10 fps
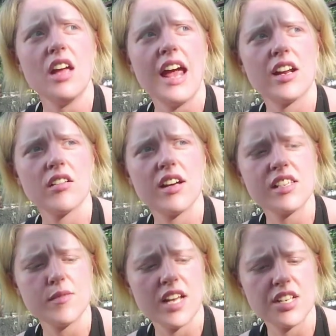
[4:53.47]
and her
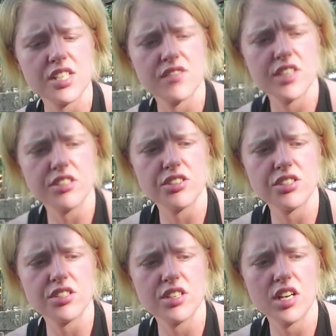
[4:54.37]
husband had just
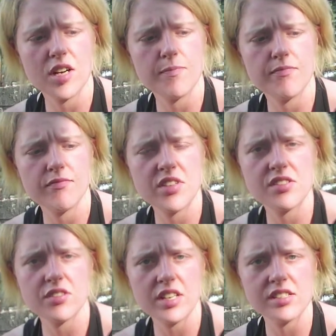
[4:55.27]
finished
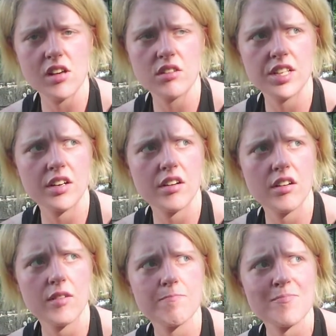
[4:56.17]
physically assaulting her,